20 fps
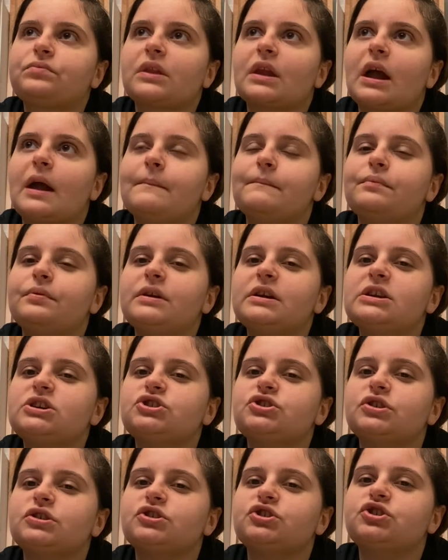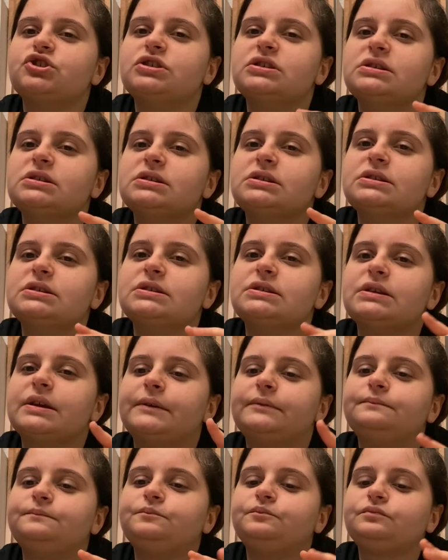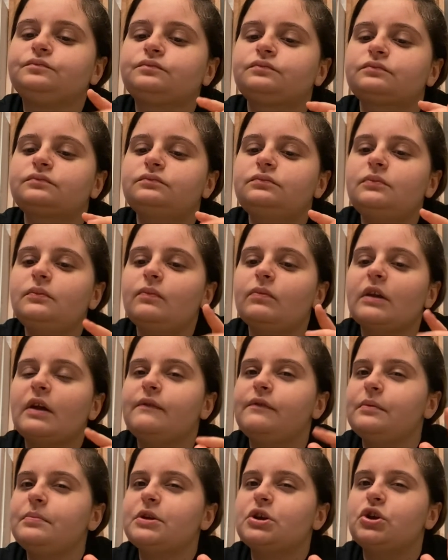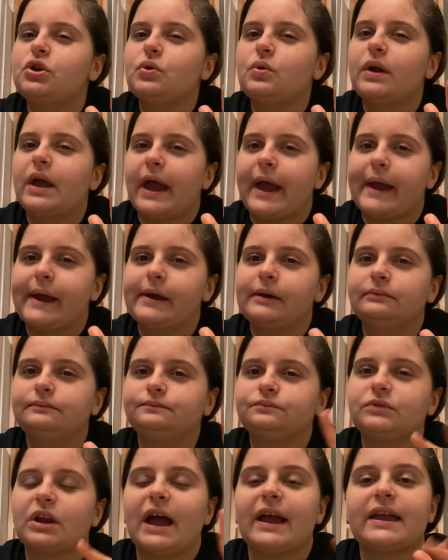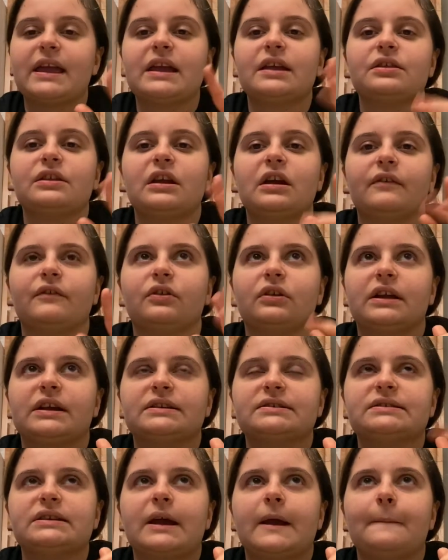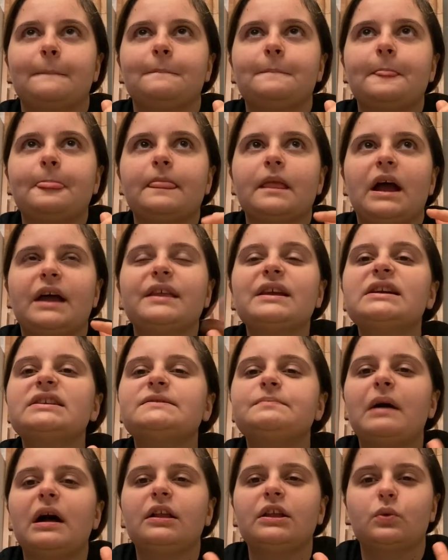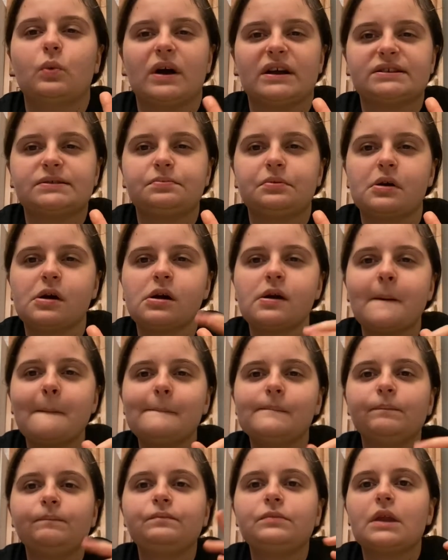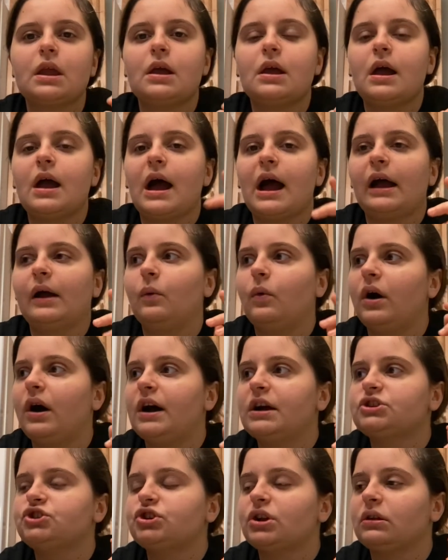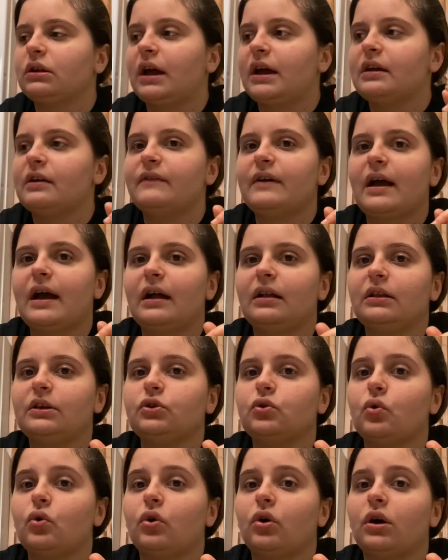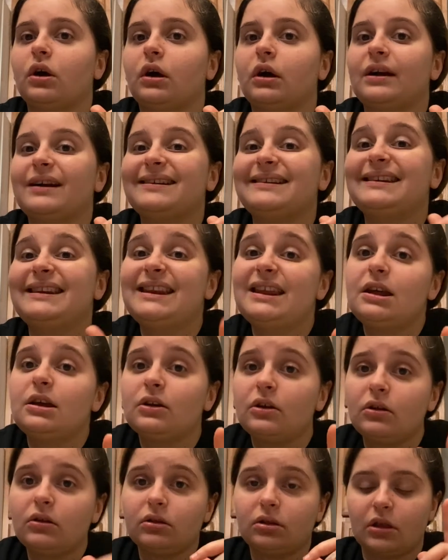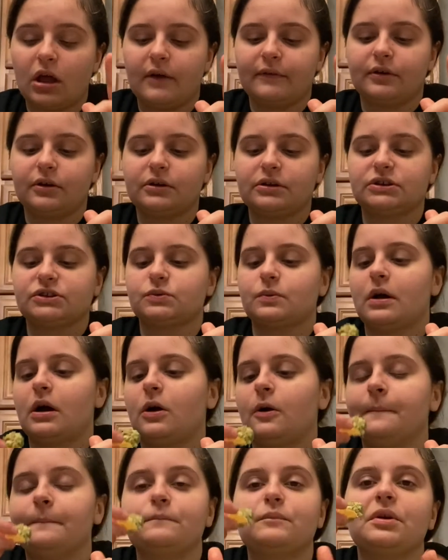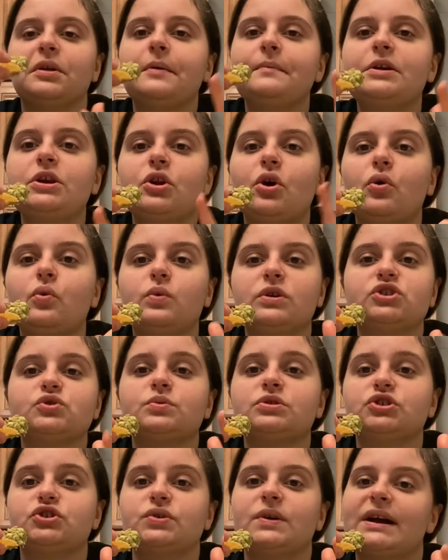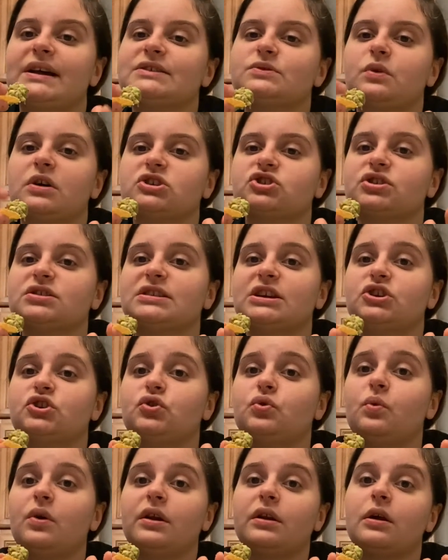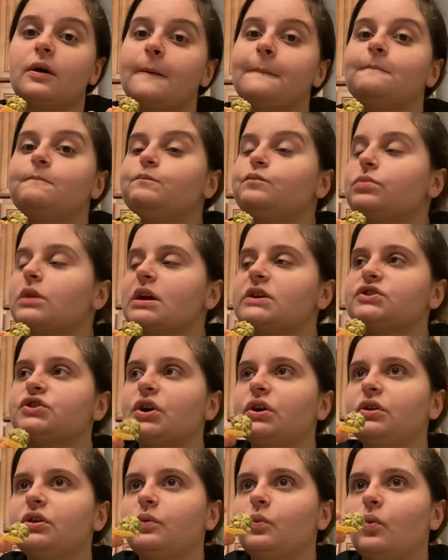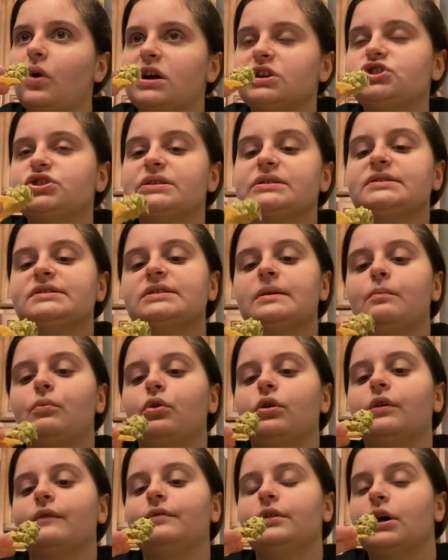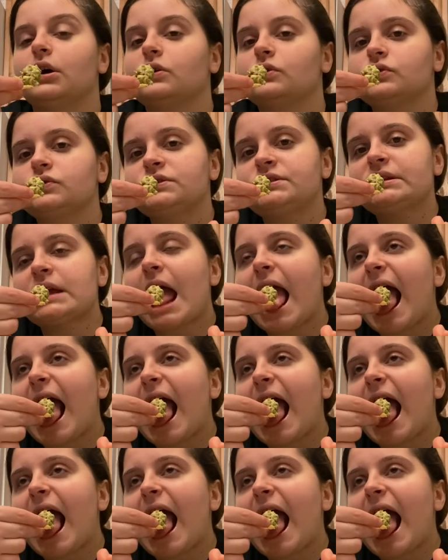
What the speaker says: I'm pretty sure she's from the UK. I can't think of her last name. I think it's Molly Westbrook. I watch a lot of Eleanor Neal. Love her as well. But let me know which ones you guys watch, because I do want to start watching some more of those.